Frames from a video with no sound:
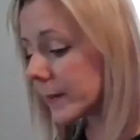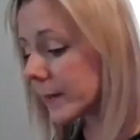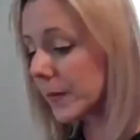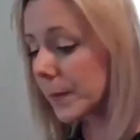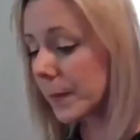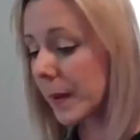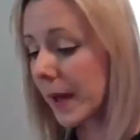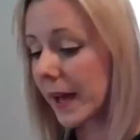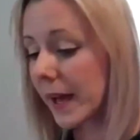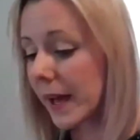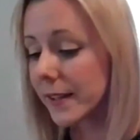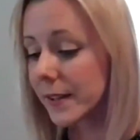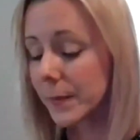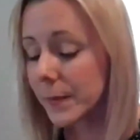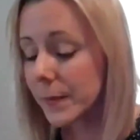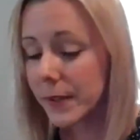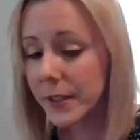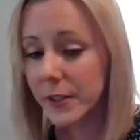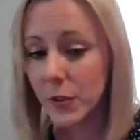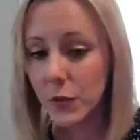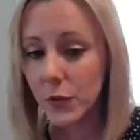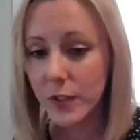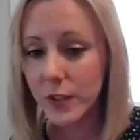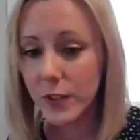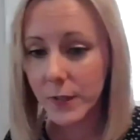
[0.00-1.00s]
What type of bag am
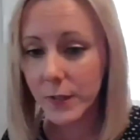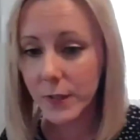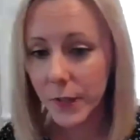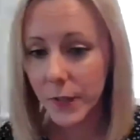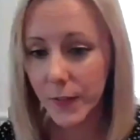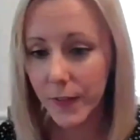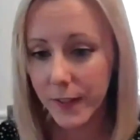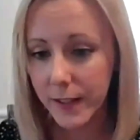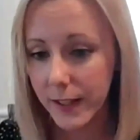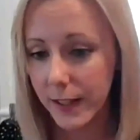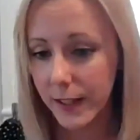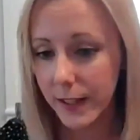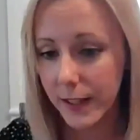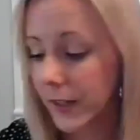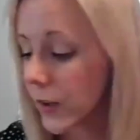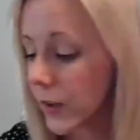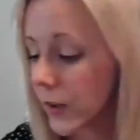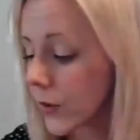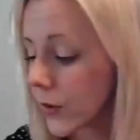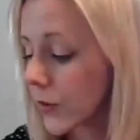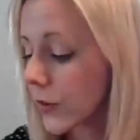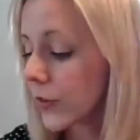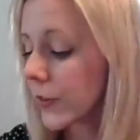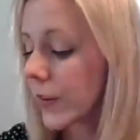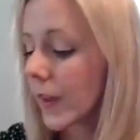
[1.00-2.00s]
I using for the
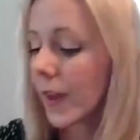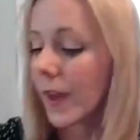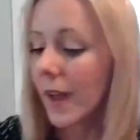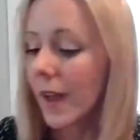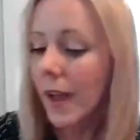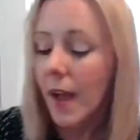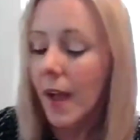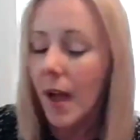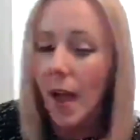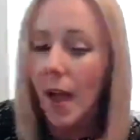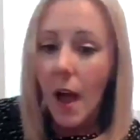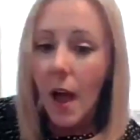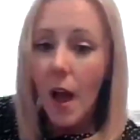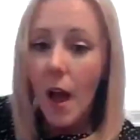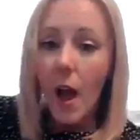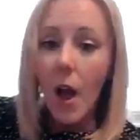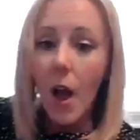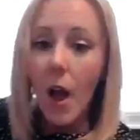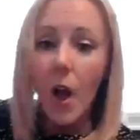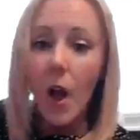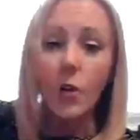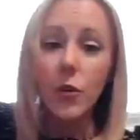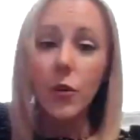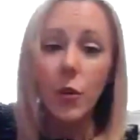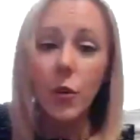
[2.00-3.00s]
kiddos?
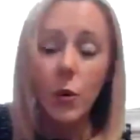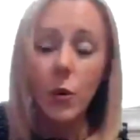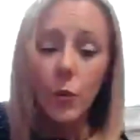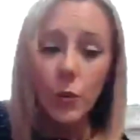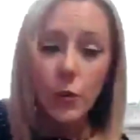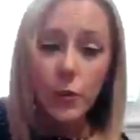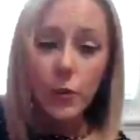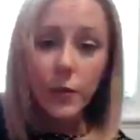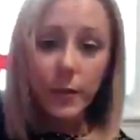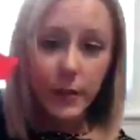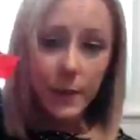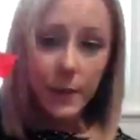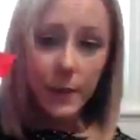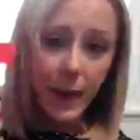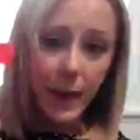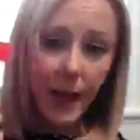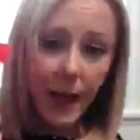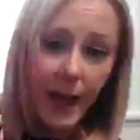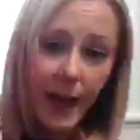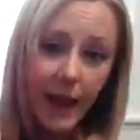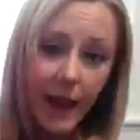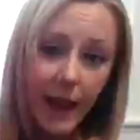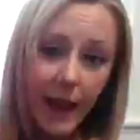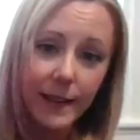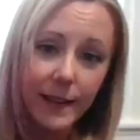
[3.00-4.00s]
A cooler
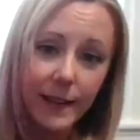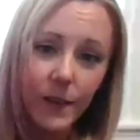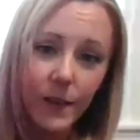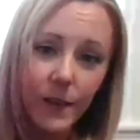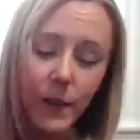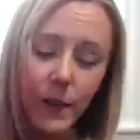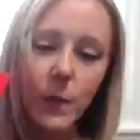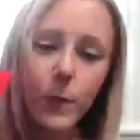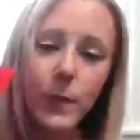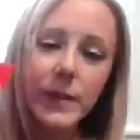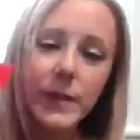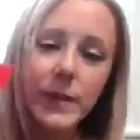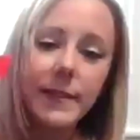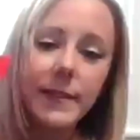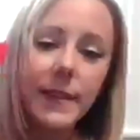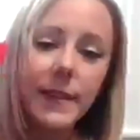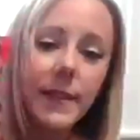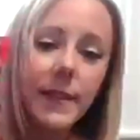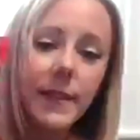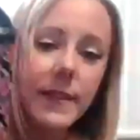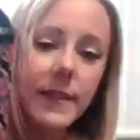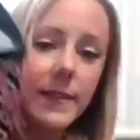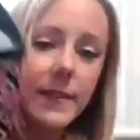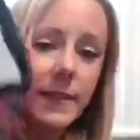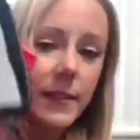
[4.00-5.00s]
bag. Okay, we
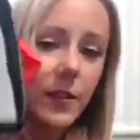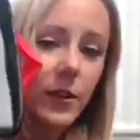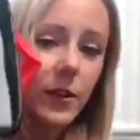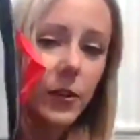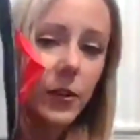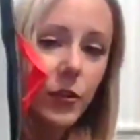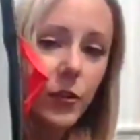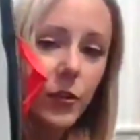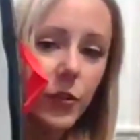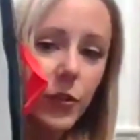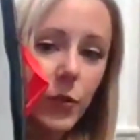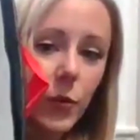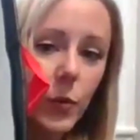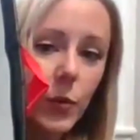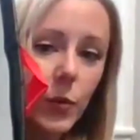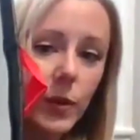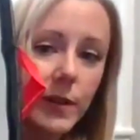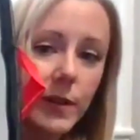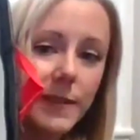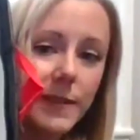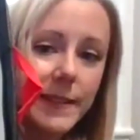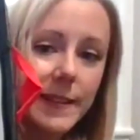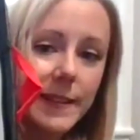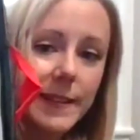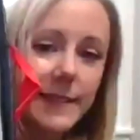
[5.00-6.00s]
sell these in our
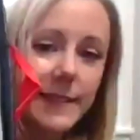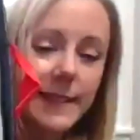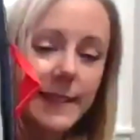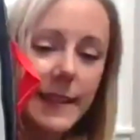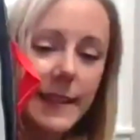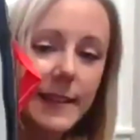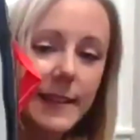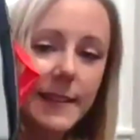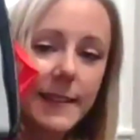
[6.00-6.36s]
stores. It's